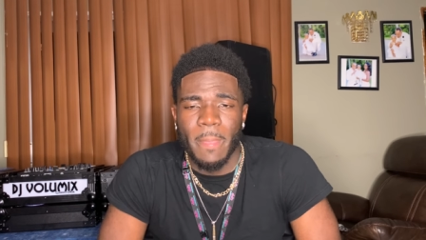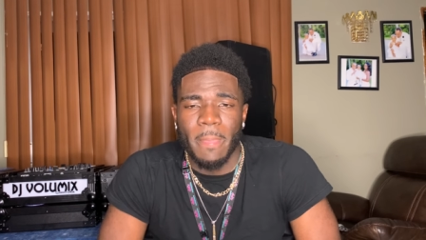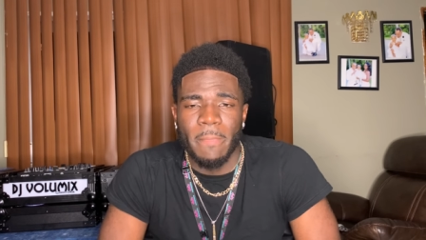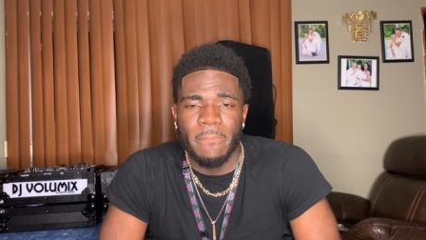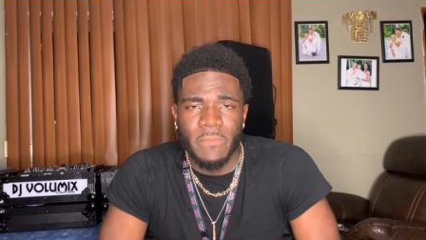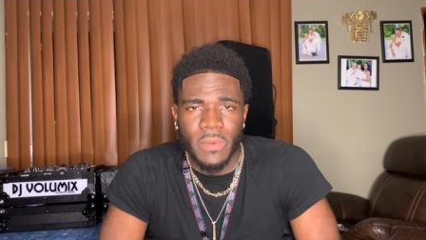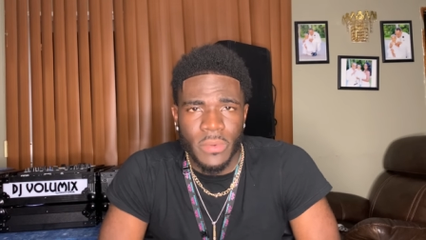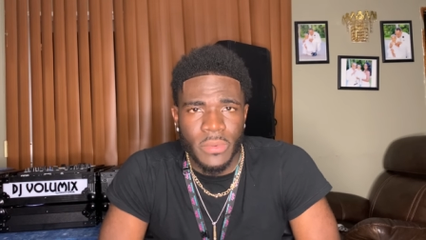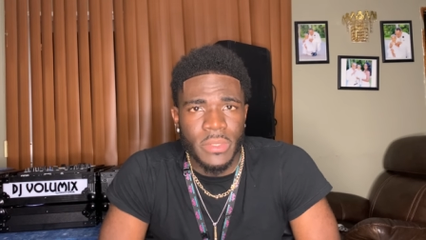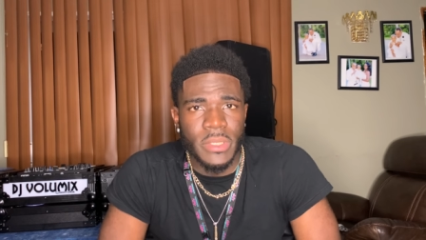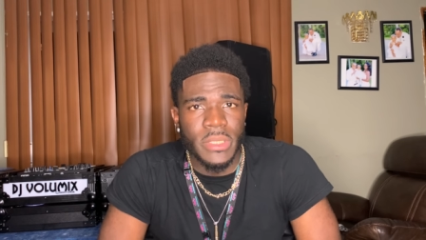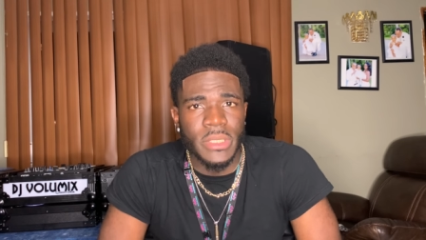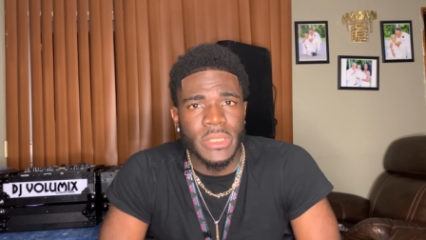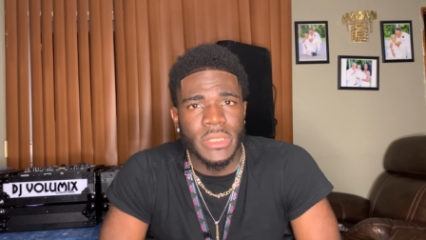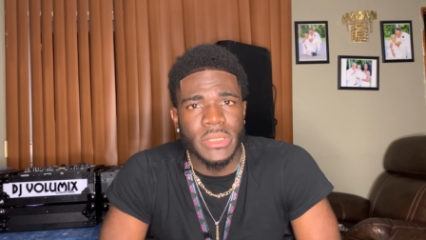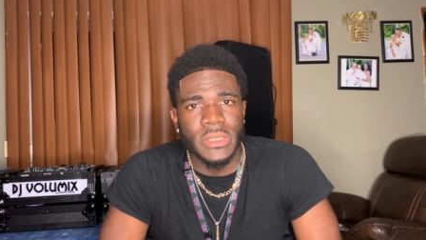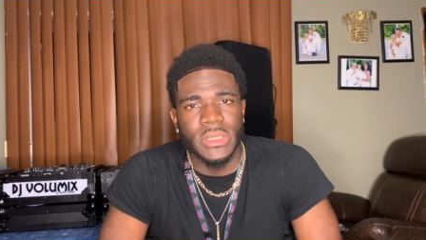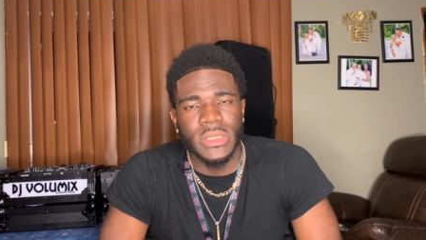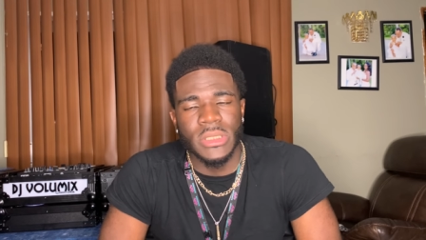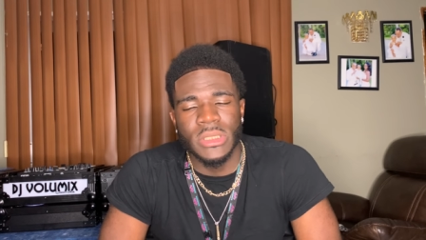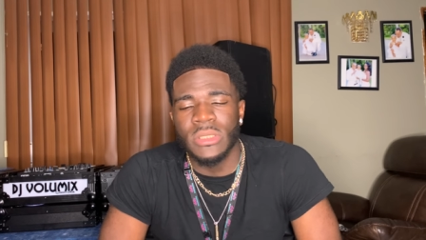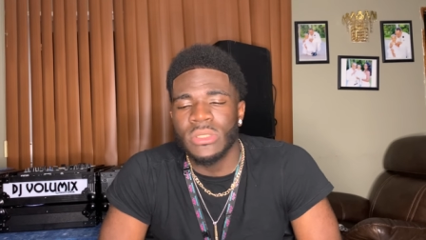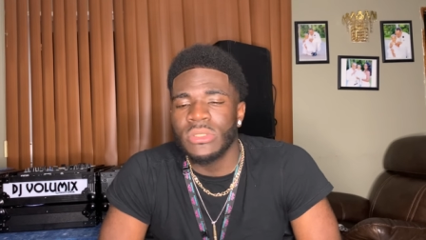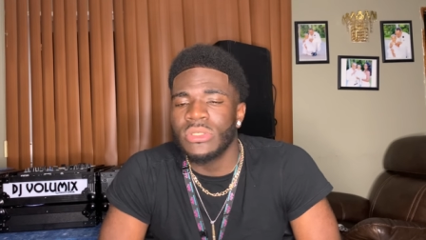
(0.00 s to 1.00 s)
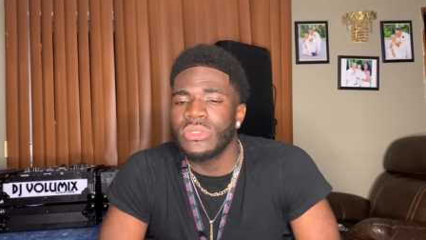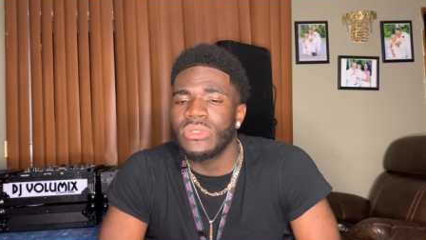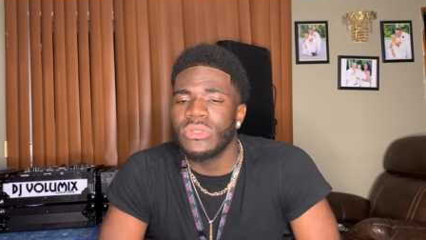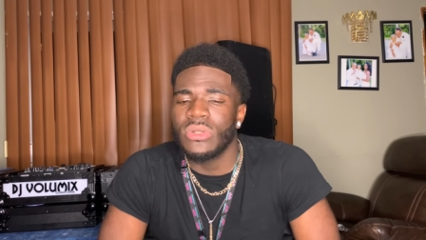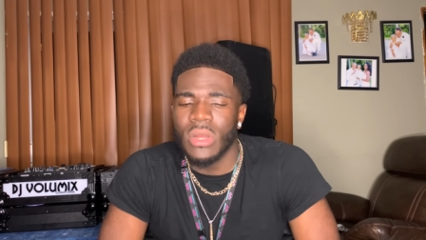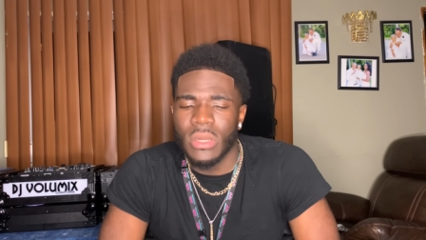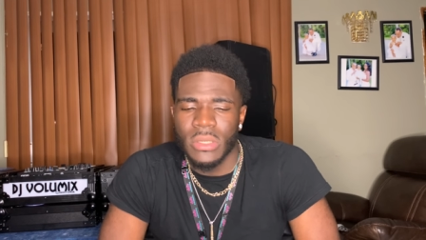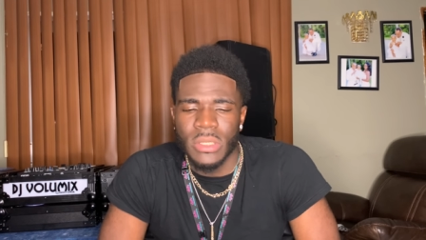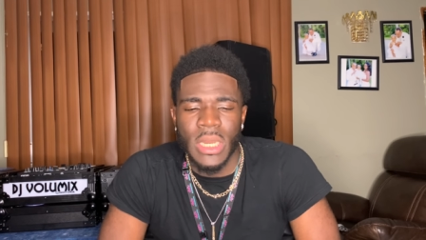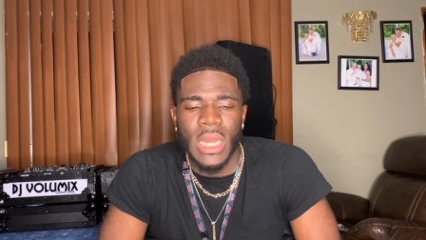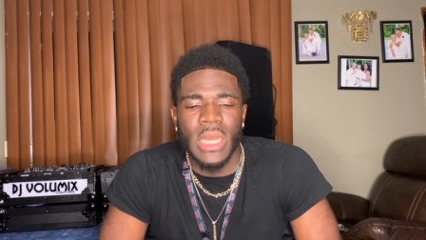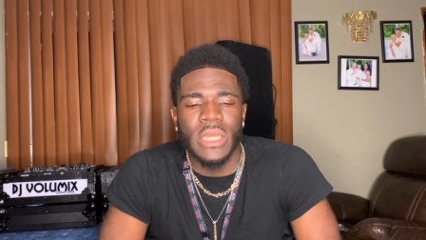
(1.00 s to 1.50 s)
for real. So you know,
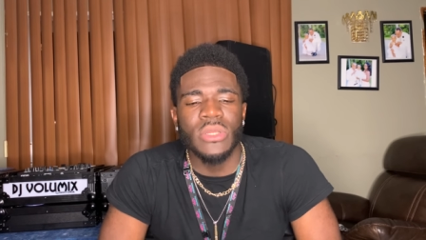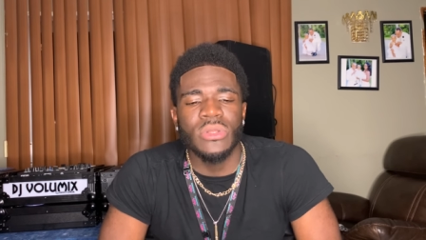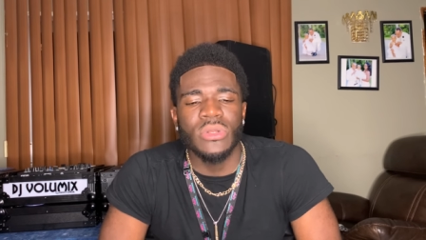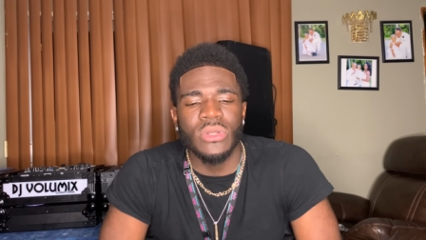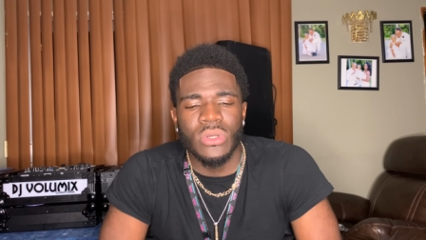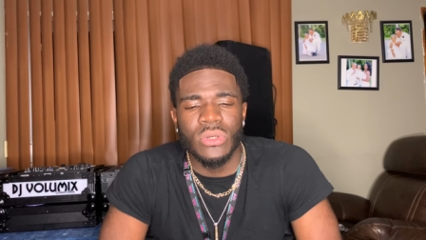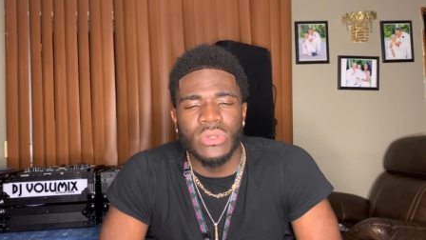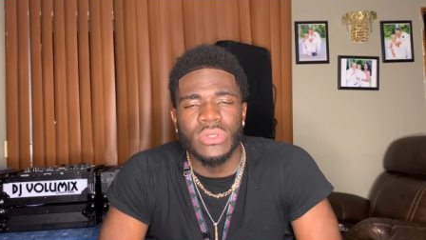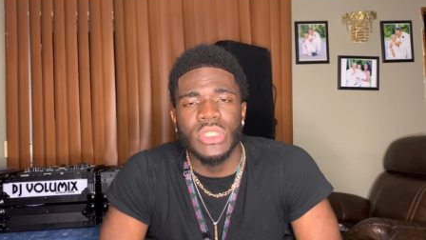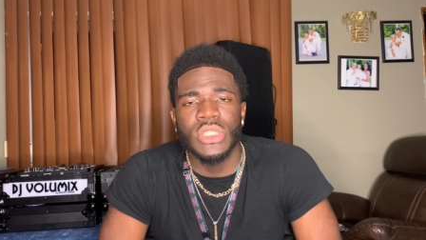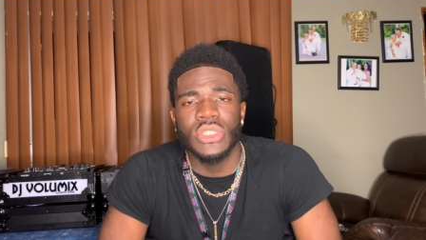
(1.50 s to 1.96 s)
now you know the